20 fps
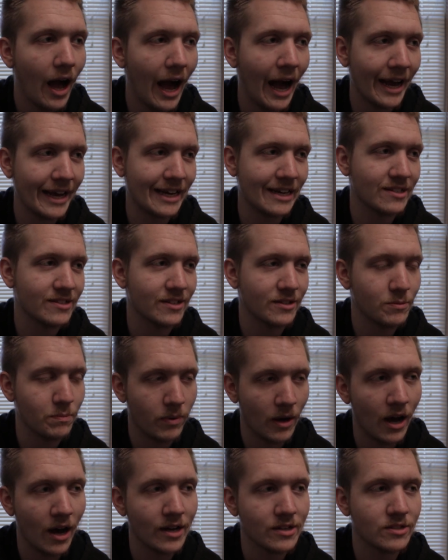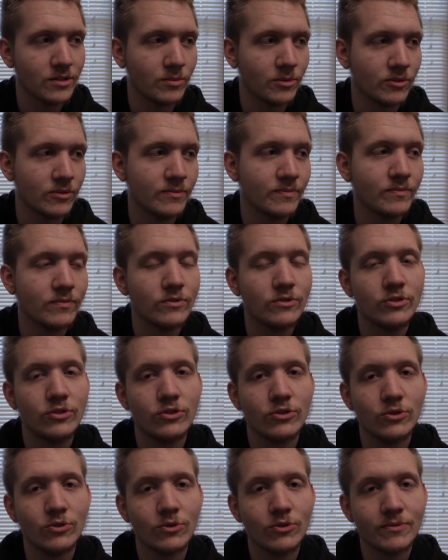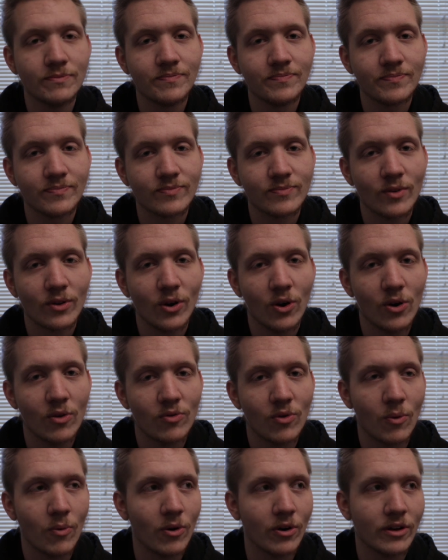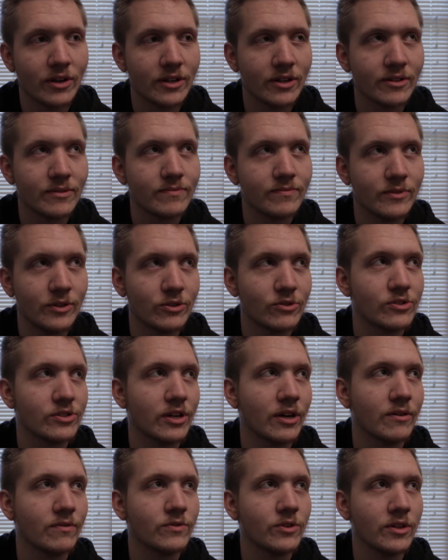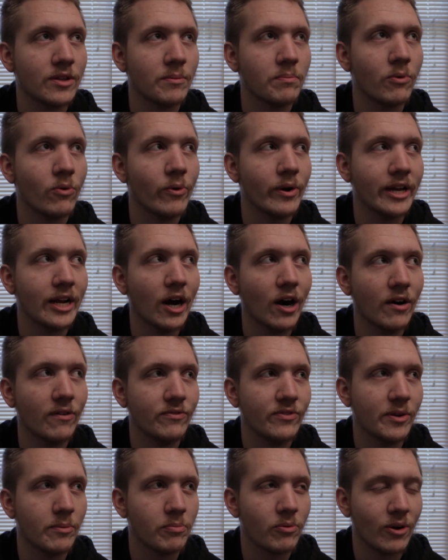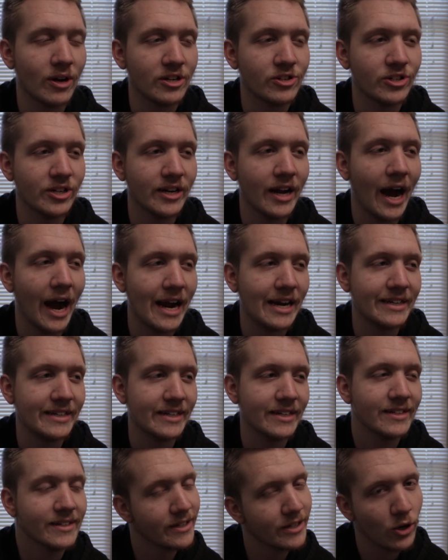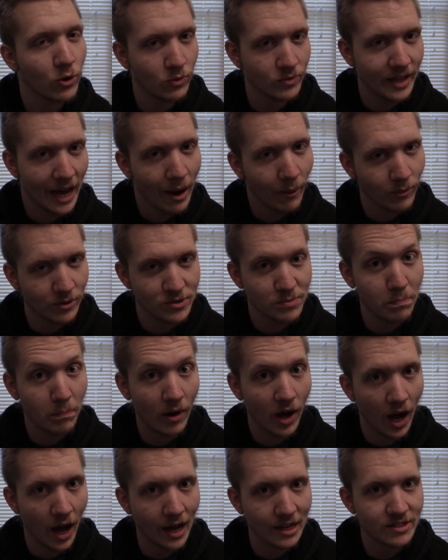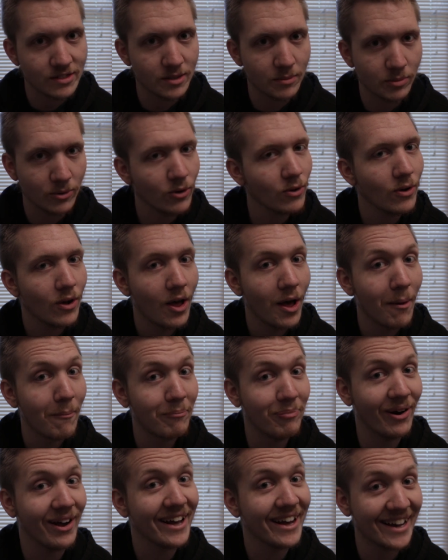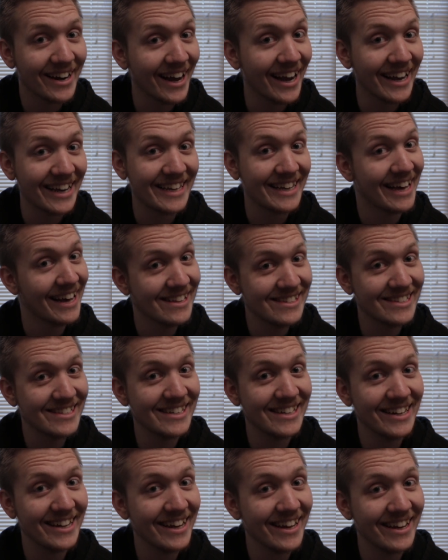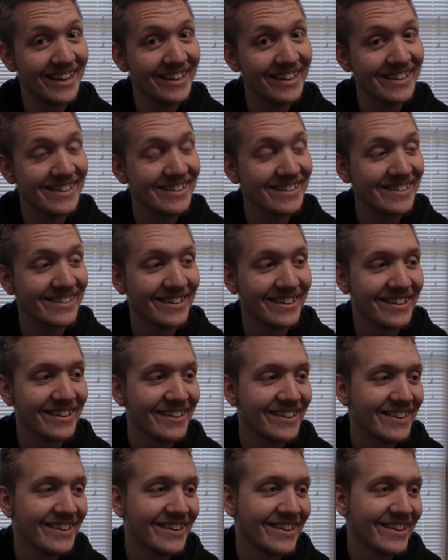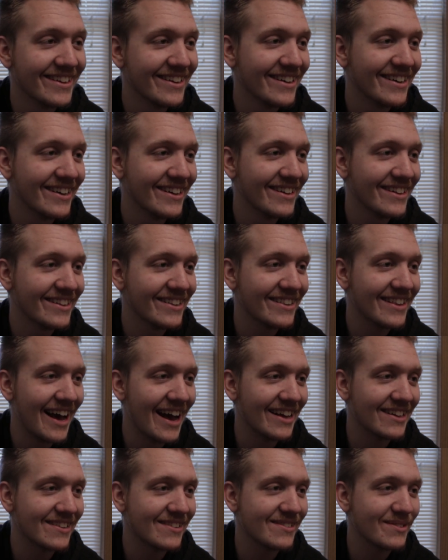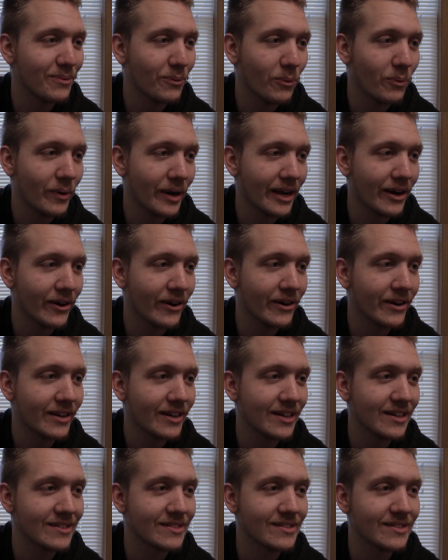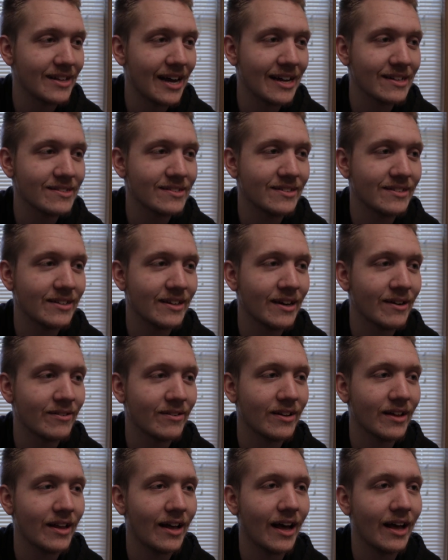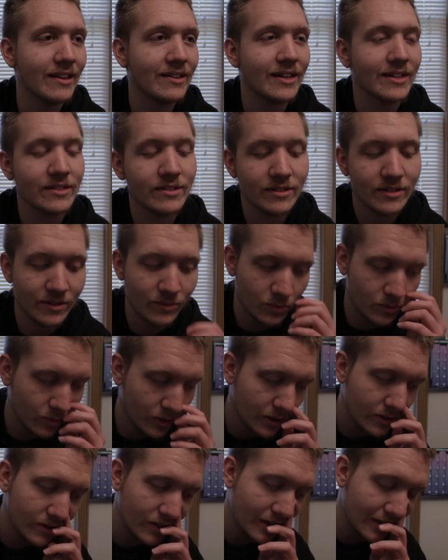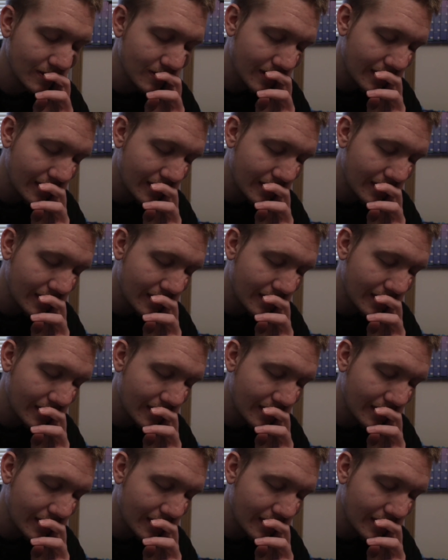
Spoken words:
I guess it's possible to overwork yourself to the point of depression. I didn't know that was possible, but I guess it is. That's weird, because that's never, and that's the weird thing.